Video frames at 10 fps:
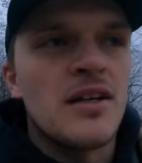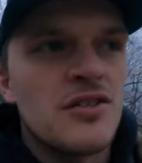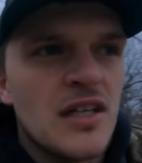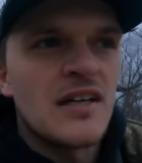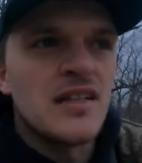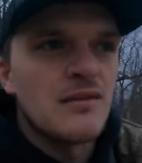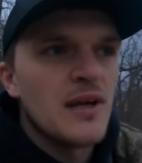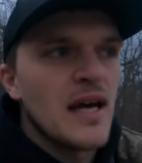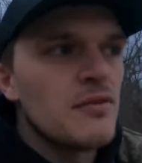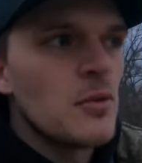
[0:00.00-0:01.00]
of ground that we
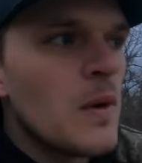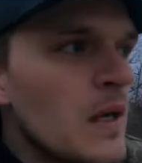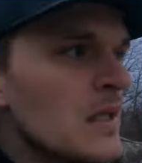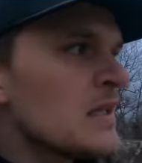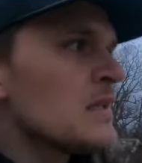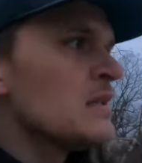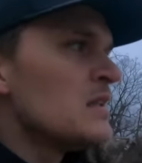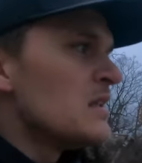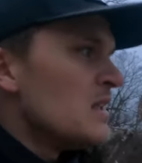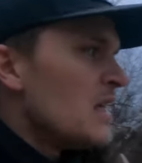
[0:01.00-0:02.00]
have to walk here
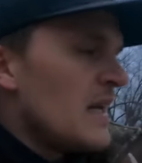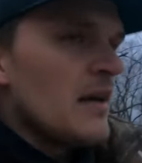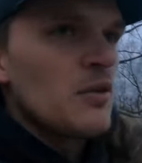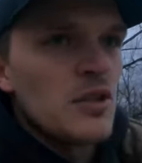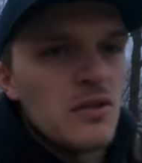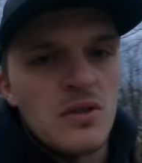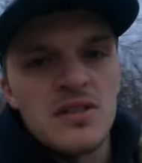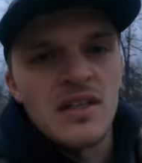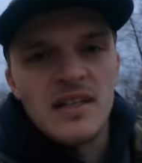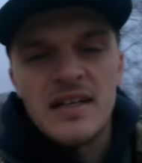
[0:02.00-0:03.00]
and how good it looks
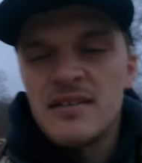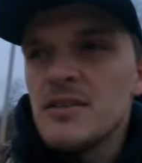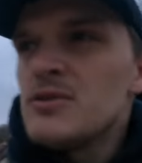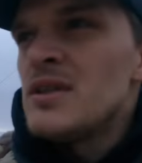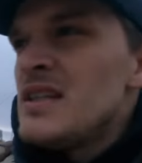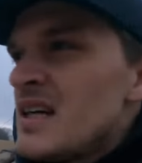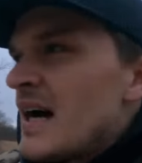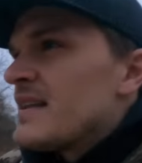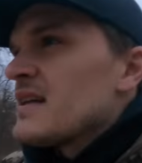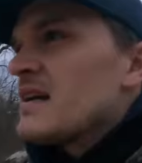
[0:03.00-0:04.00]
on an aerial
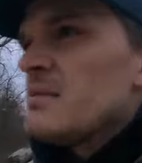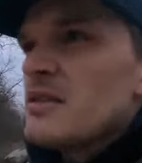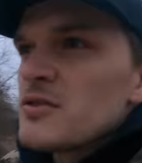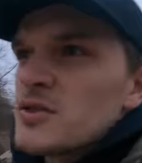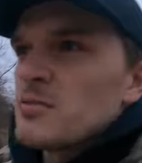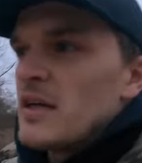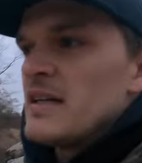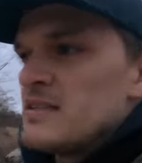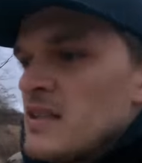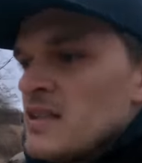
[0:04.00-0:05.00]
i think i'd be a little
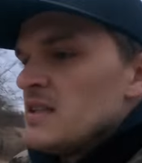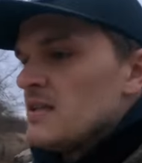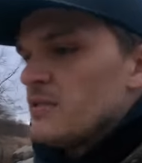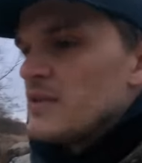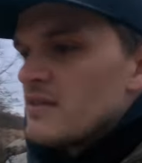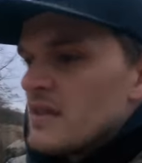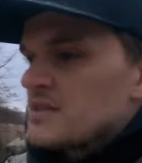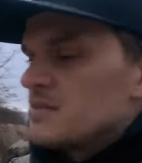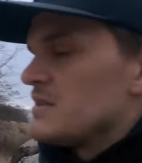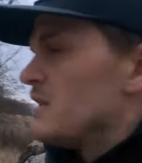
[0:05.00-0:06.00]
surprised if we don't
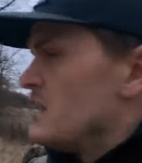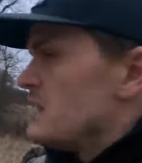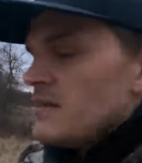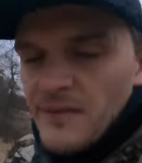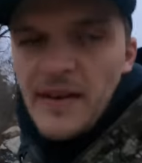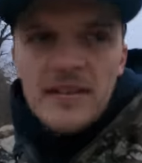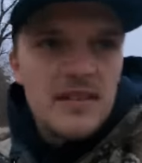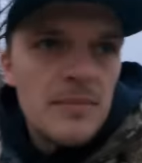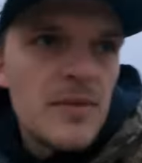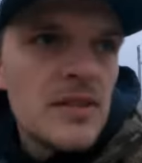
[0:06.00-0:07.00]
actually find
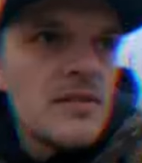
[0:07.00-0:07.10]
something